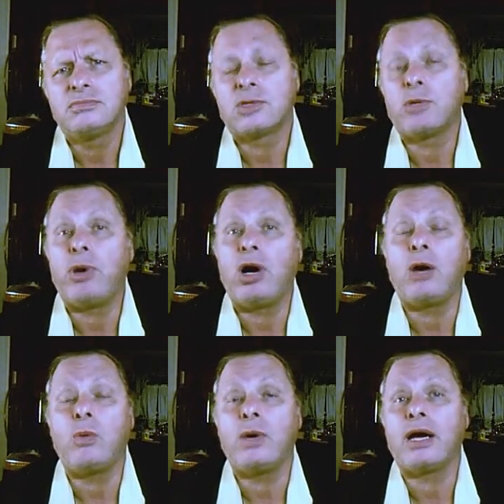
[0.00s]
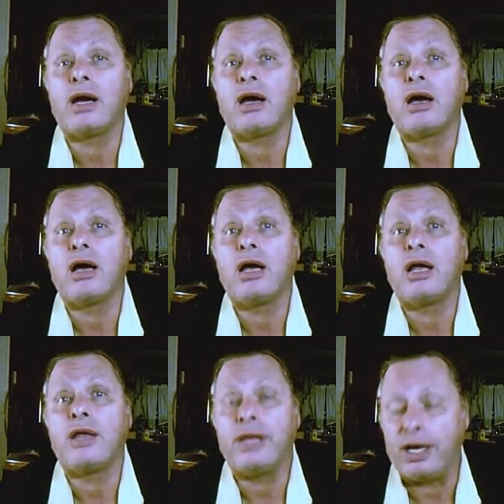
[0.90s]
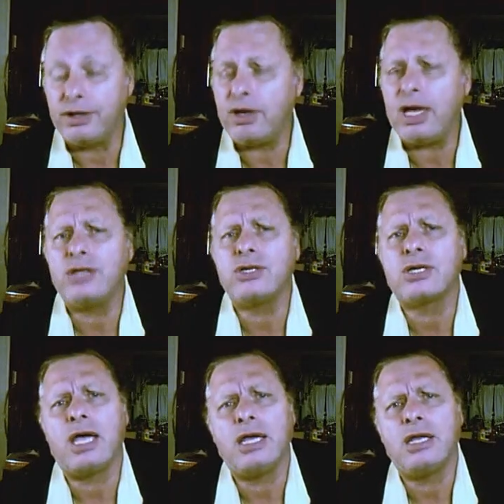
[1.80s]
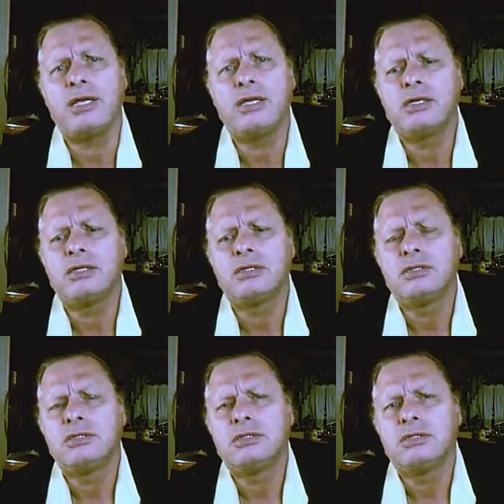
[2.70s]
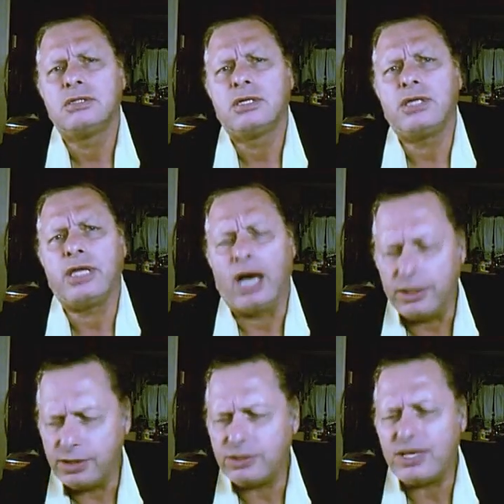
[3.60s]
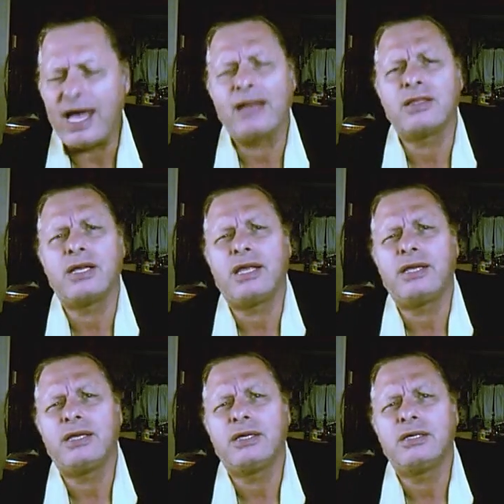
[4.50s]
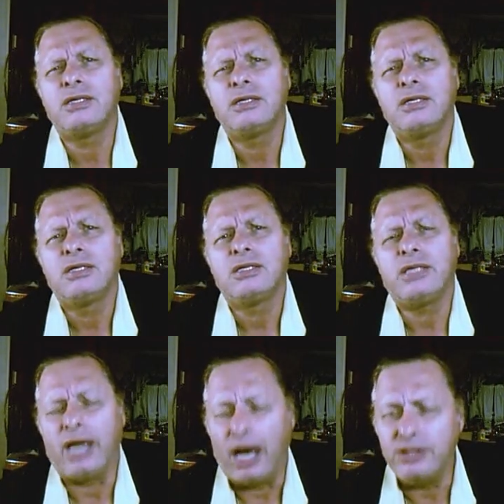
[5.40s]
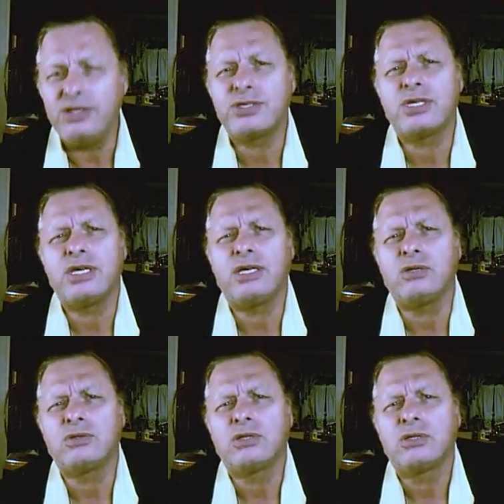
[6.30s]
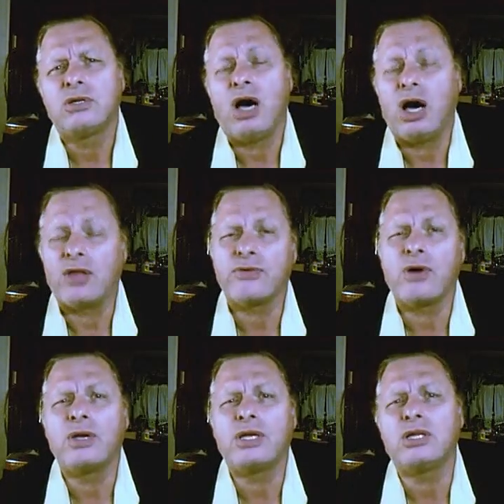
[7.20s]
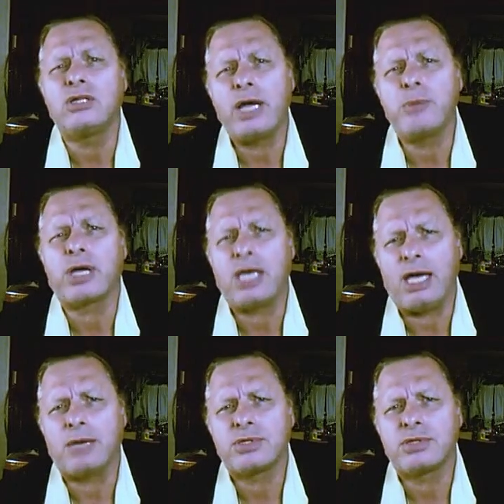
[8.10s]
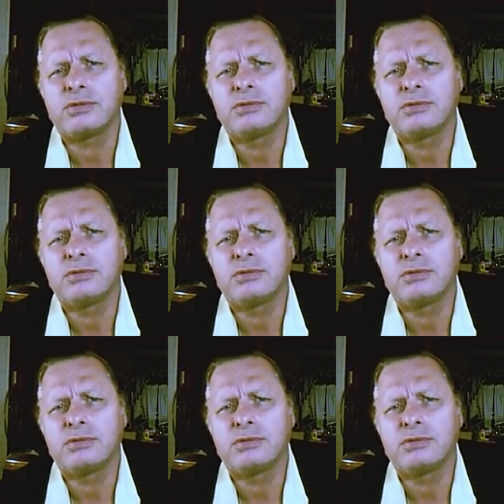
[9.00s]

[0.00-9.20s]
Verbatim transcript: The part where the undereducated, the undertalented, the underskilled are thrown into labor camps